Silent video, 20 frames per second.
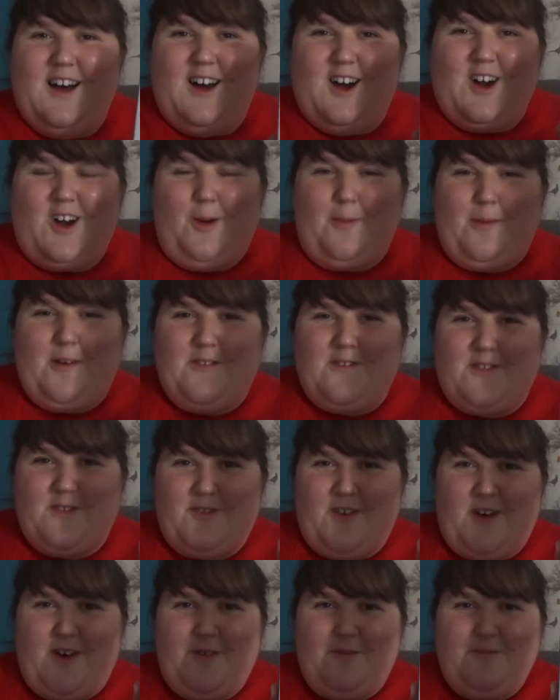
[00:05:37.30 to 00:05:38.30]
a copy of the
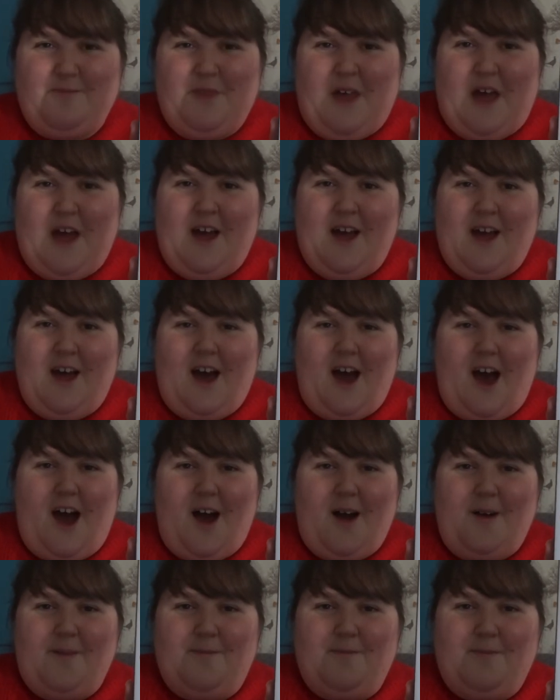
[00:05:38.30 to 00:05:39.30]
film
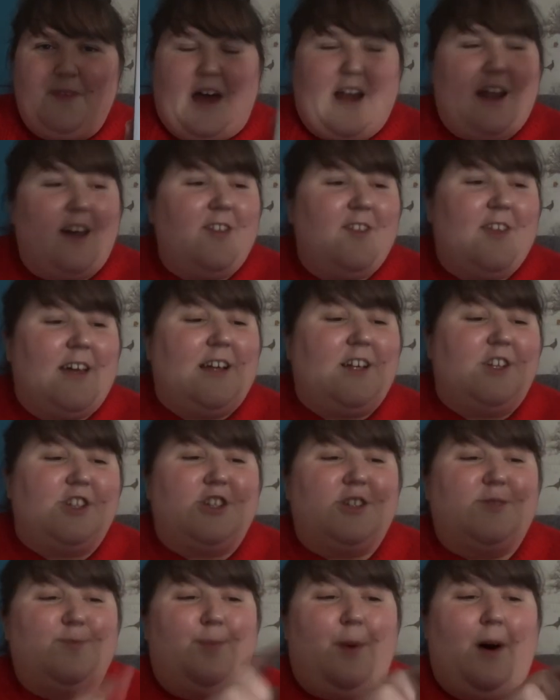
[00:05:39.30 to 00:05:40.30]
um, and I think
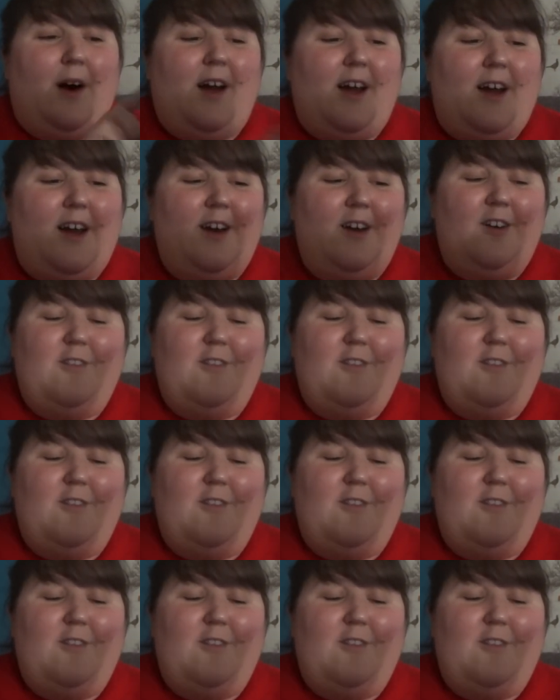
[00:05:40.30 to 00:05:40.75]
just by